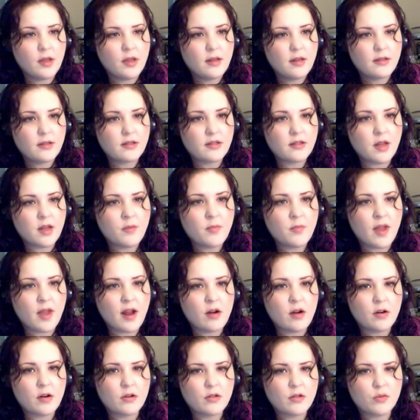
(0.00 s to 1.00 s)
Some
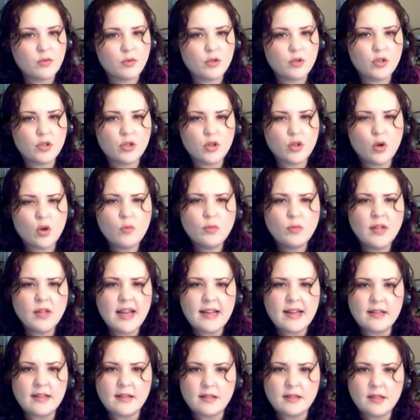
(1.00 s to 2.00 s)
errors were so
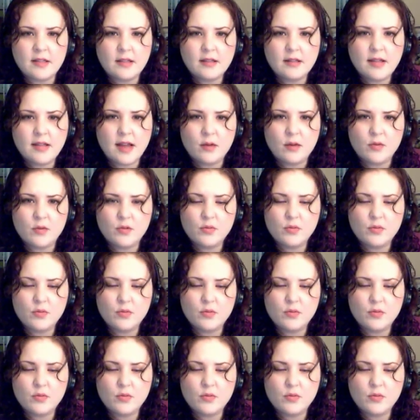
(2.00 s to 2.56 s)
blatant that it was